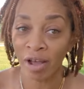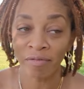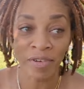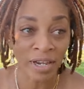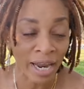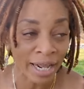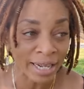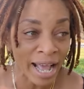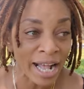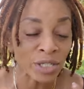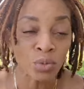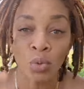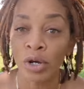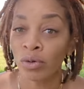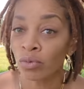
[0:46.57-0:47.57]
I feel like
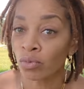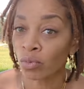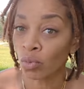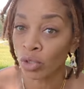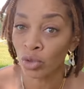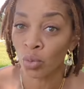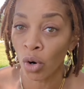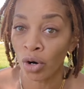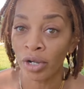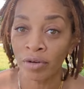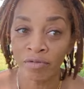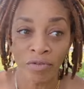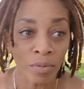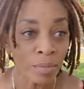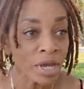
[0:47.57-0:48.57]
that's what was
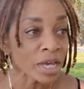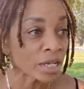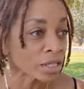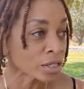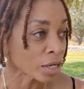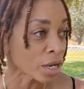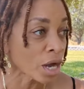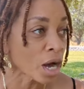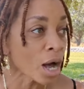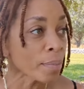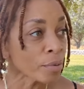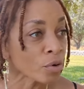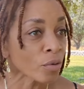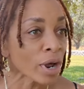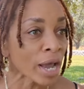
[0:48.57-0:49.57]
working for me. It's an
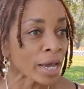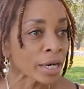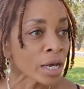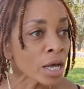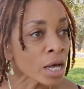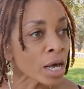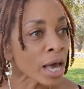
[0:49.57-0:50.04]
upgrade.